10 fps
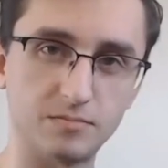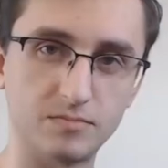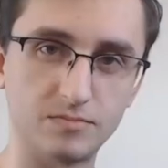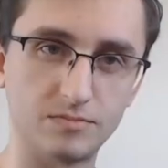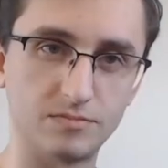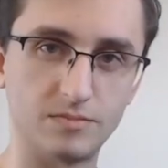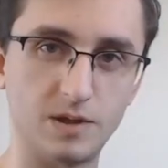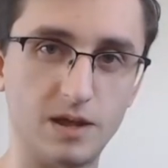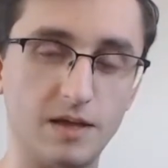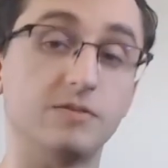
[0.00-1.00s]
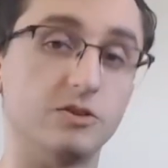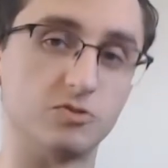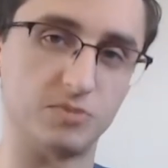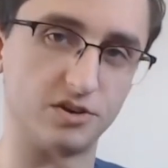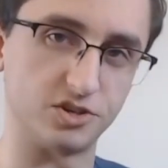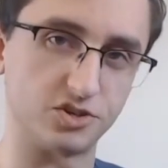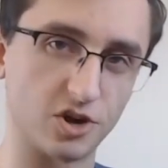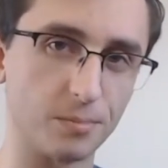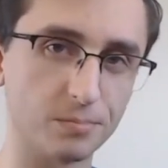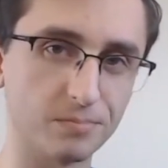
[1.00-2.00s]
This would be our D
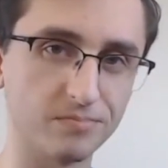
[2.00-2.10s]
sharp.